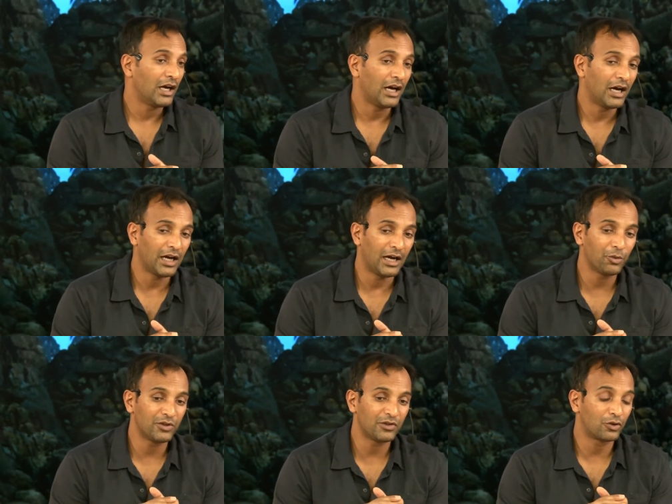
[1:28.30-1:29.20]
I
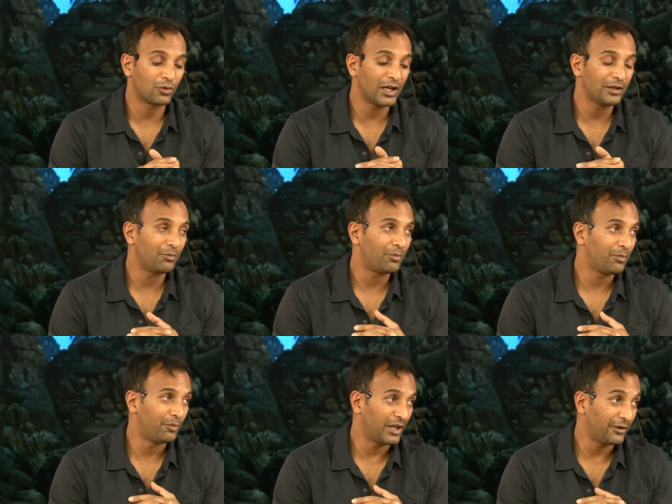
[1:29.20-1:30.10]
was a great
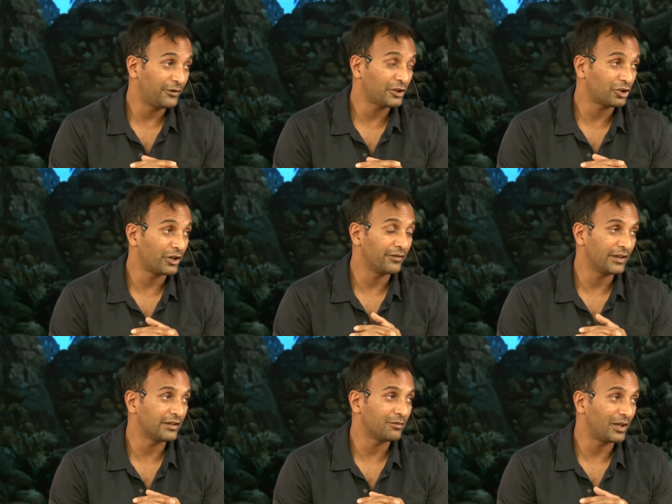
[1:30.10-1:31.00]
beneficiary of
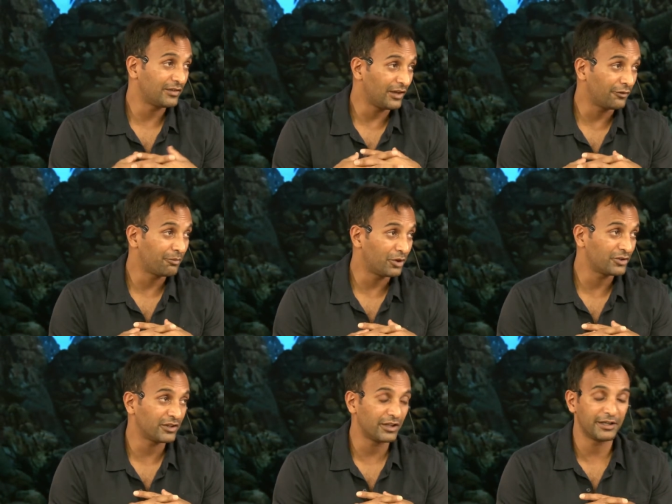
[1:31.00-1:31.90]
this myself
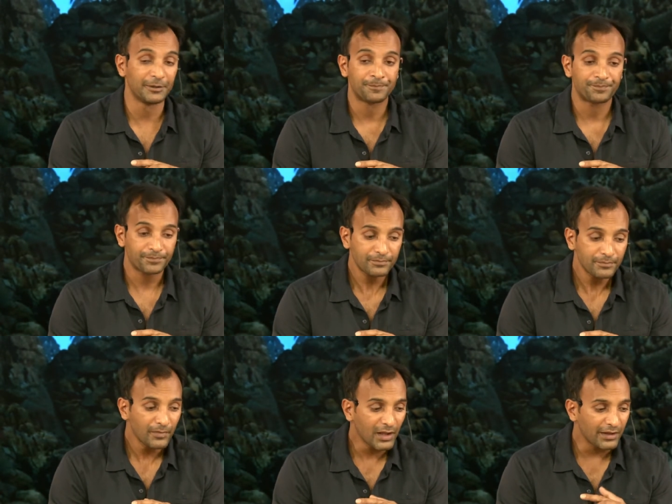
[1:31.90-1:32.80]
personally.
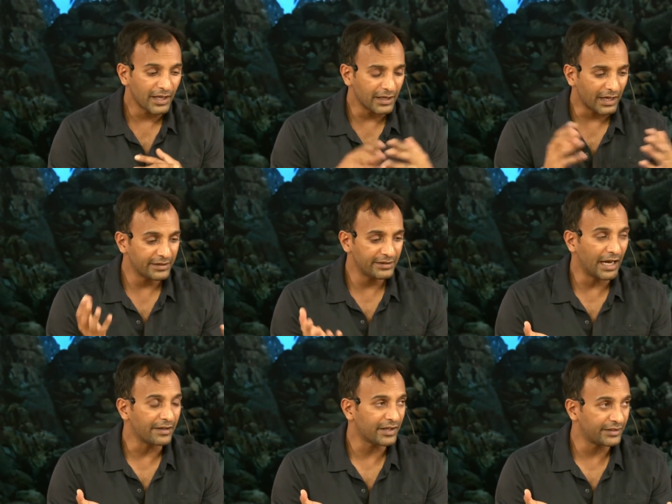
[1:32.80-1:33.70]

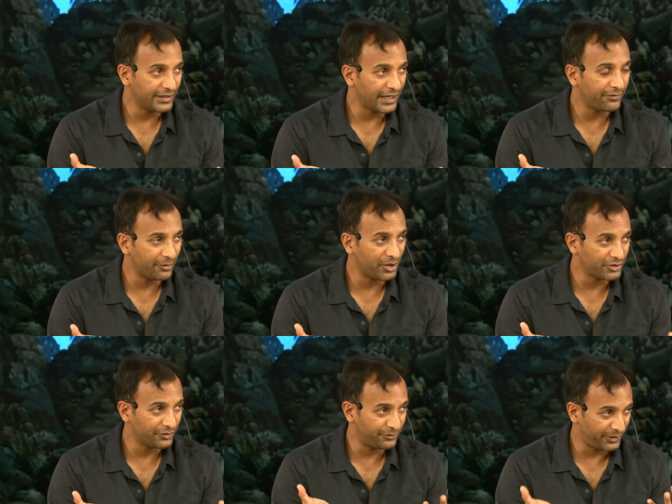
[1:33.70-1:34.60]
Yes, I did have a
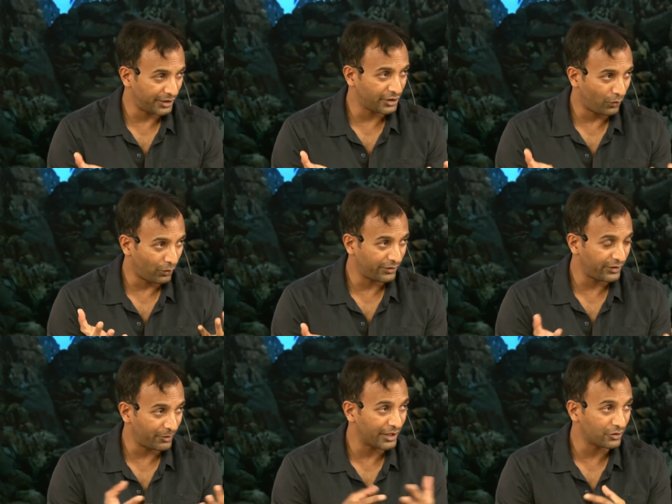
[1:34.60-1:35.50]
bunch of very core
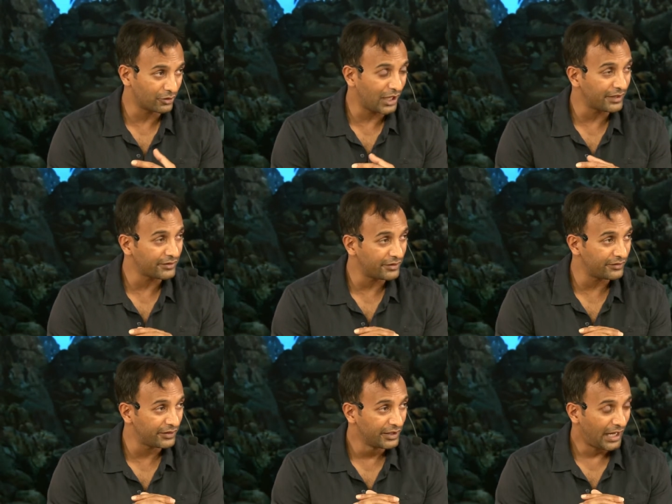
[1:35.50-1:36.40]
theoretical classes
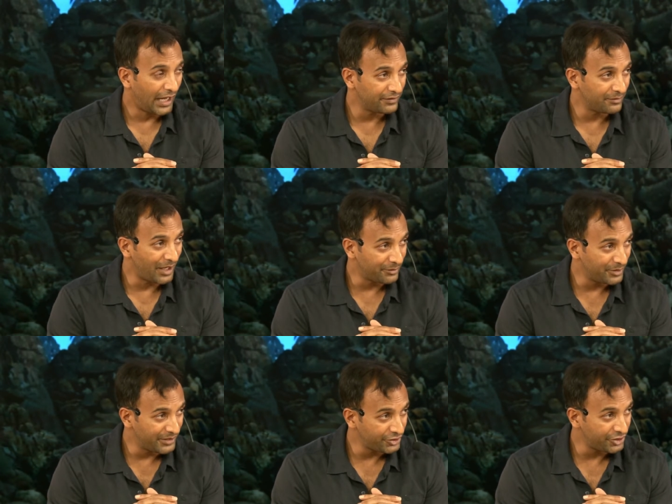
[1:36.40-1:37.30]
as a
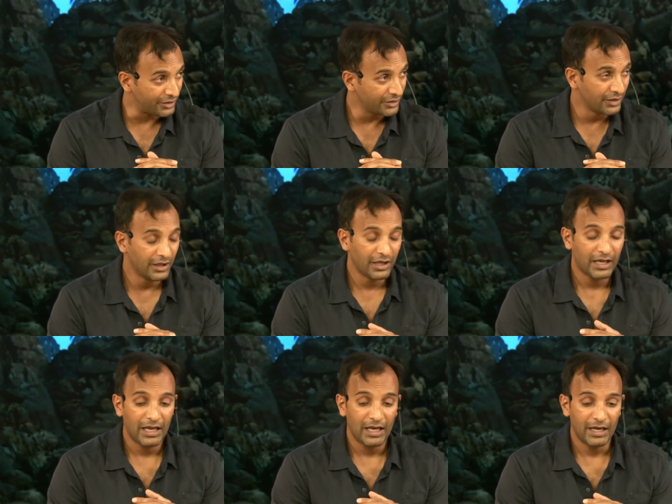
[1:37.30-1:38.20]
mathematician.
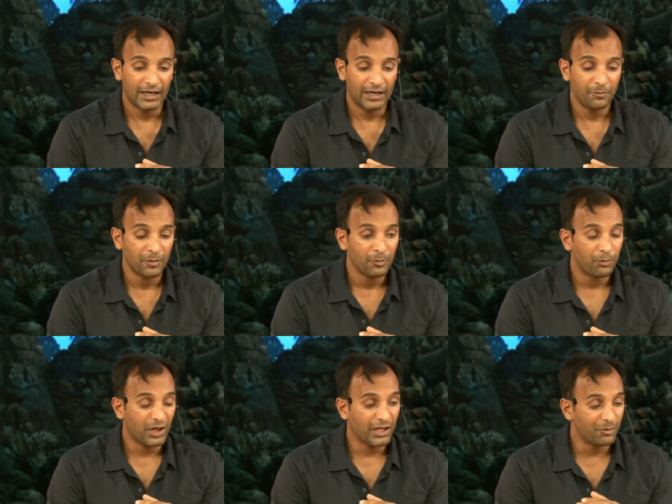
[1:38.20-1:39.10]

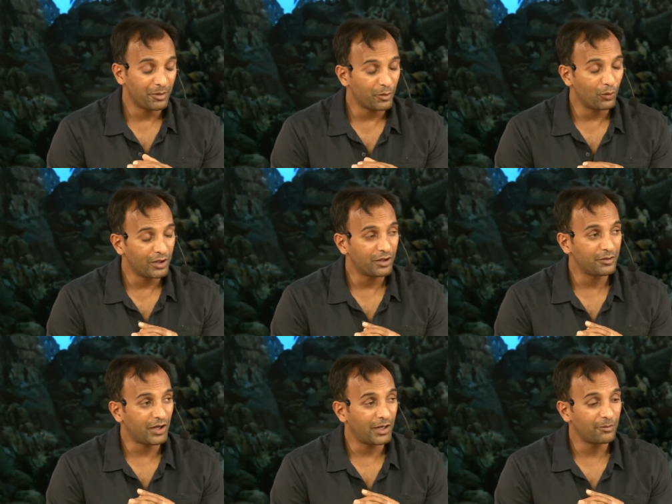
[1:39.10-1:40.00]
But I remember one of the
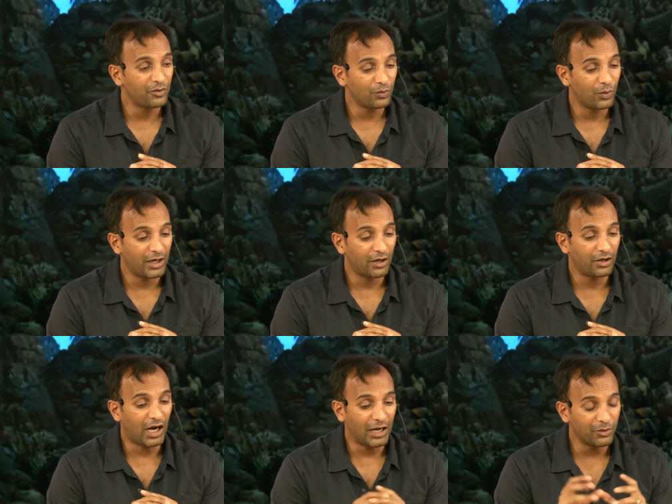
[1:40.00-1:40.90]
times
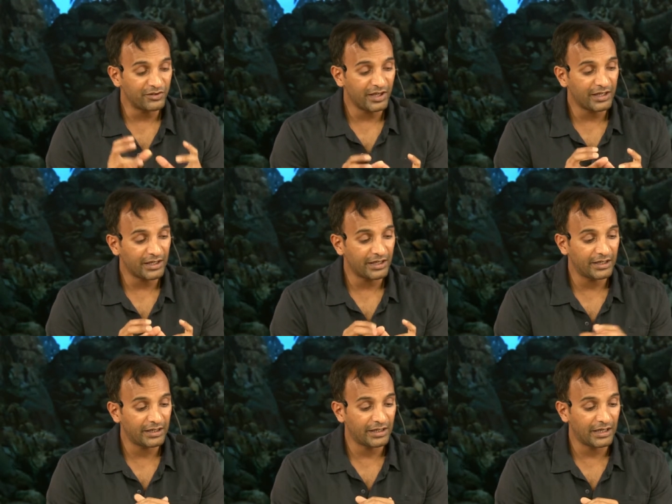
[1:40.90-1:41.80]
where I was playing